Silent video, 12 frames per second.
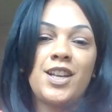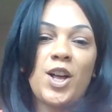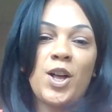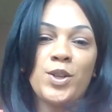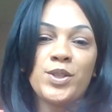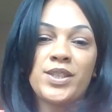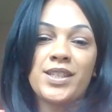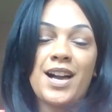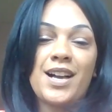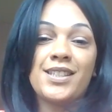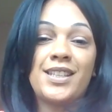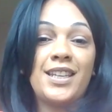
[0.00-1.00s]
all
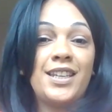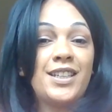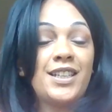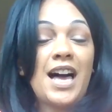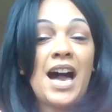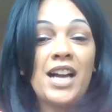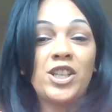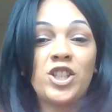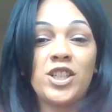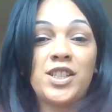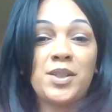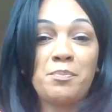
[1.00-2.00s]
scars heal, ash
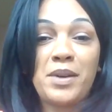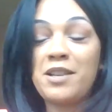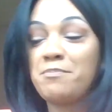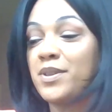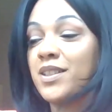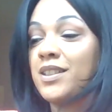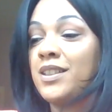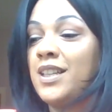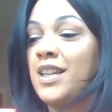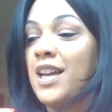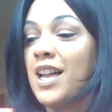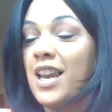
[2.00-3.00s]
as some people
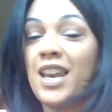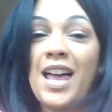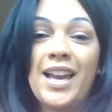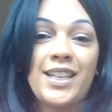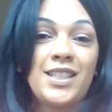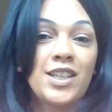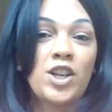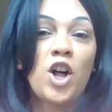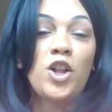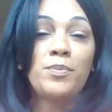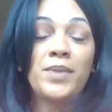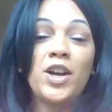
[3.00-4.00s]
like to
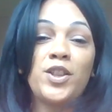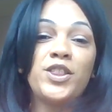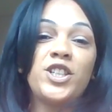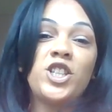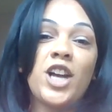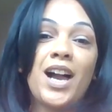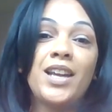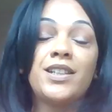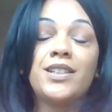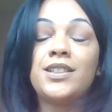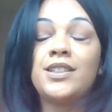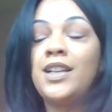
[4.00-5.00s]
call me on the
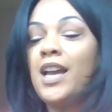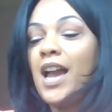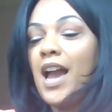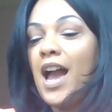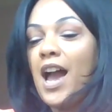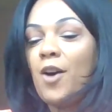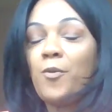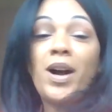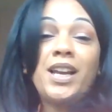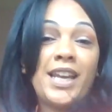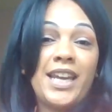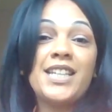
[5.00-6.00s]
channel.
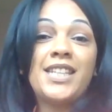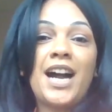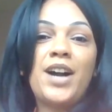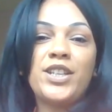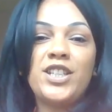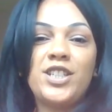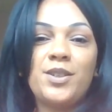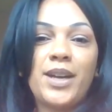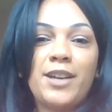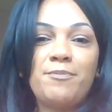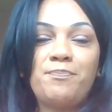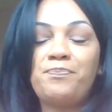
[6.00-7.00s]
Well, here's how you do
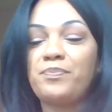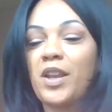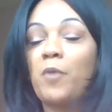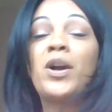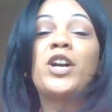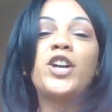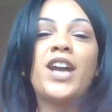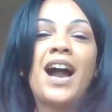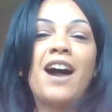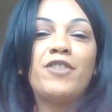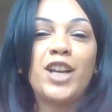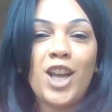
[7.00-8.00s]
it. We're going to
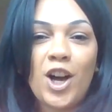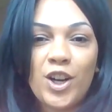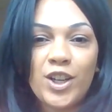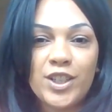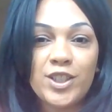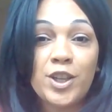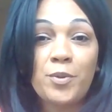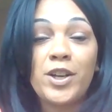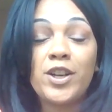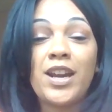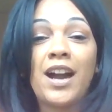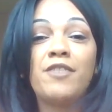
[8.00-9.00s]
have a lot, so we're
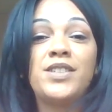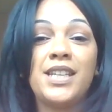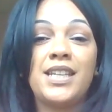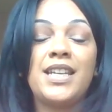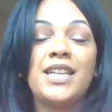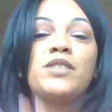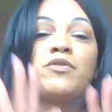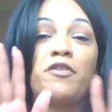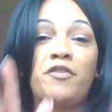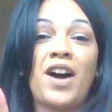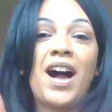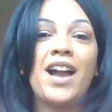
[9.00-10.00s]
going to have tickets for
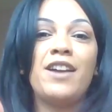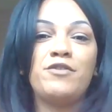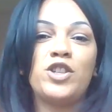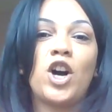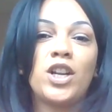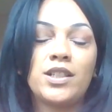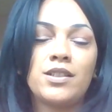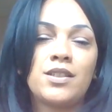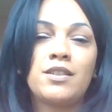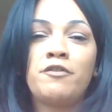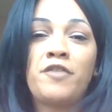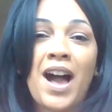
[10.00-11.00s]
$5,
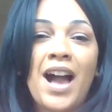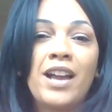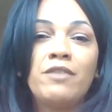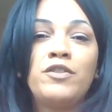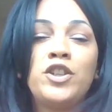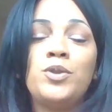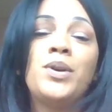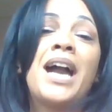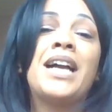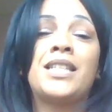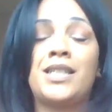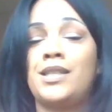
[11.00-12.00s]
5
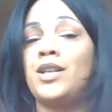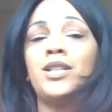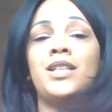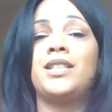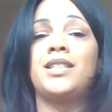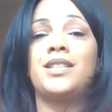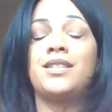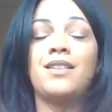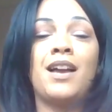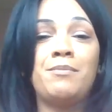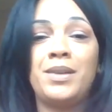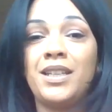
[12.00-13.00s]
US dollars.
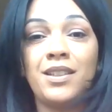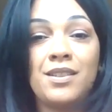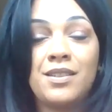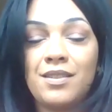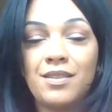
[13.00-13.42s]
I mean,